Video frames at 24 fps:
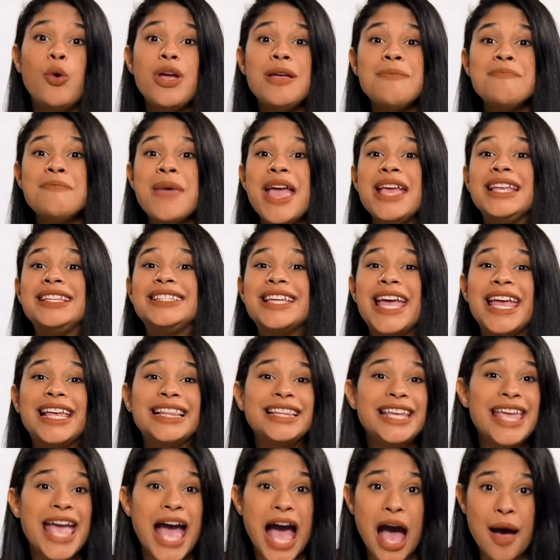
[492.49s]
We make
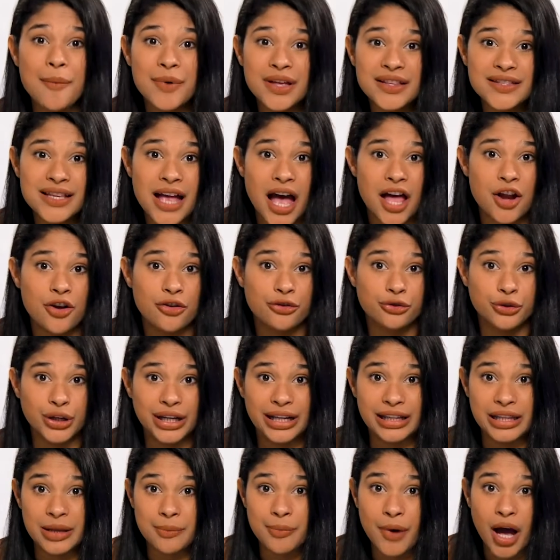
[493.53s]
daily habits out of
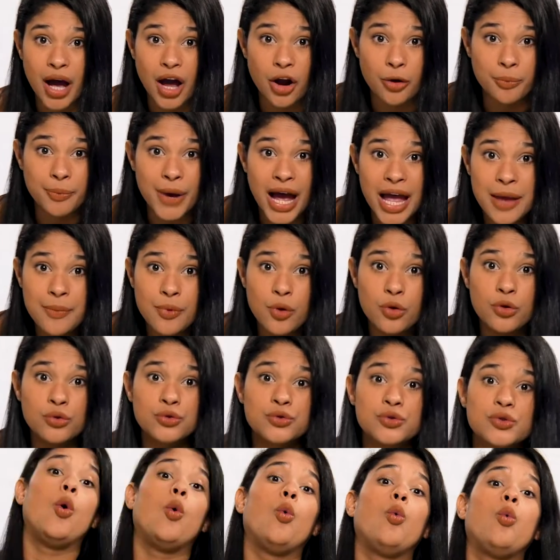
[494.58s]
reading our
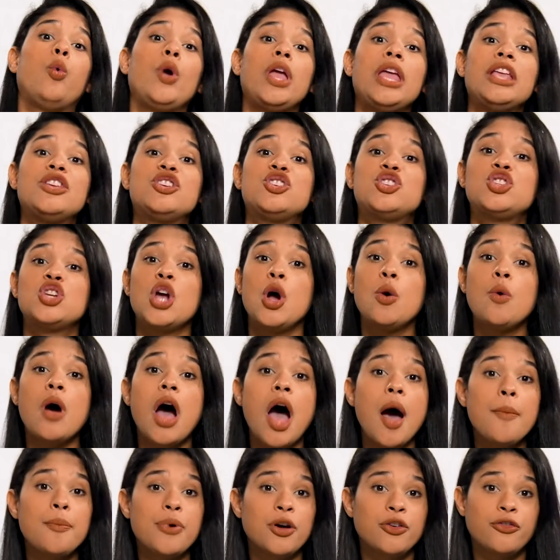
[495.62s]
Bibles. We show
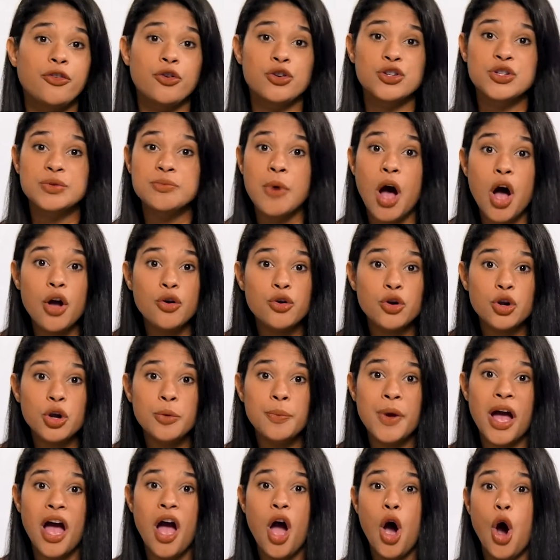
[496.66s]
up for small
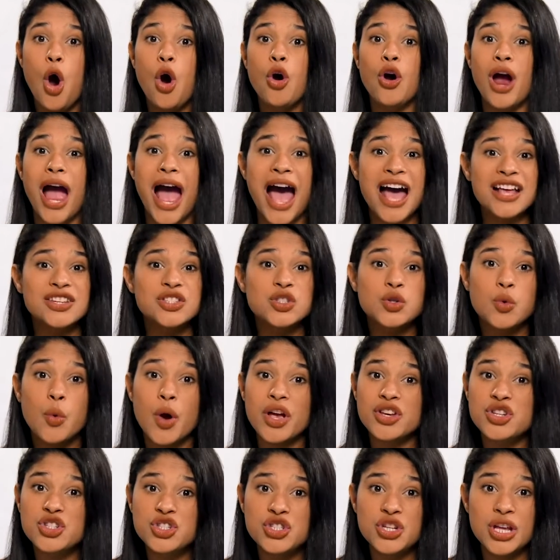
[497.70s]
group or ask
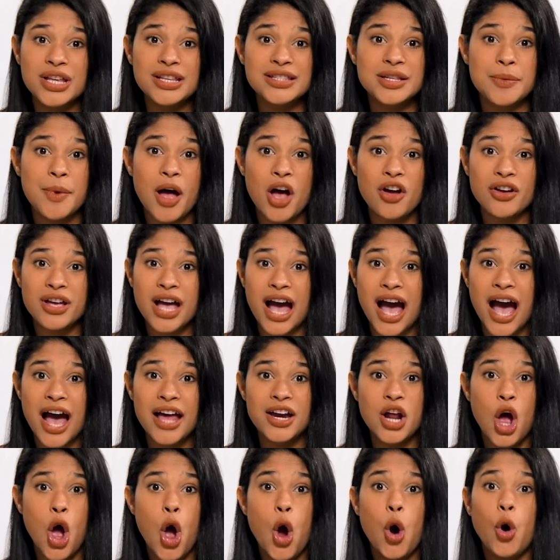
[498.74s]
questions about
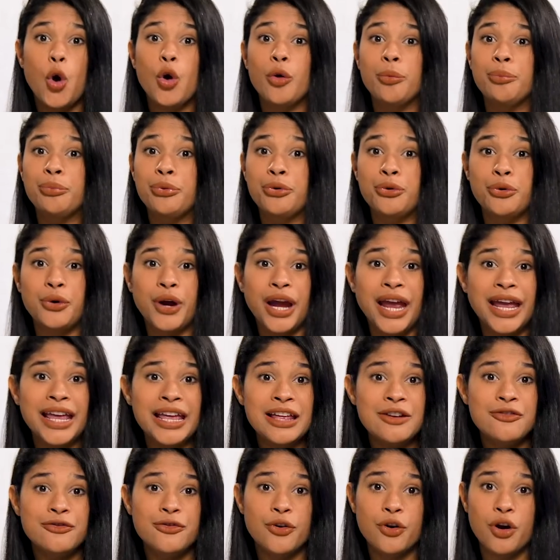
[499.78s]
God or
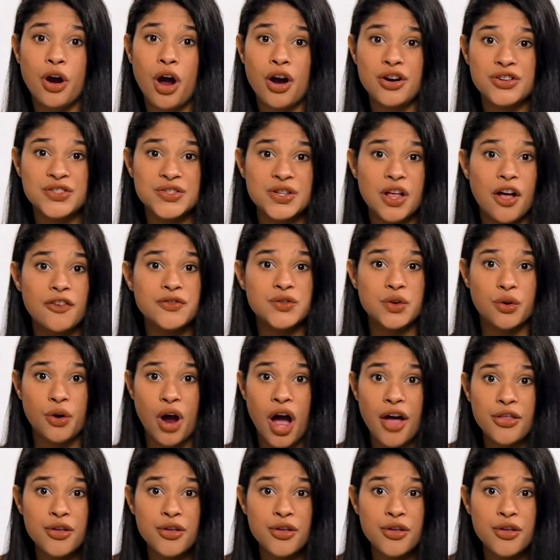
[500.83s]
praying for ourselves or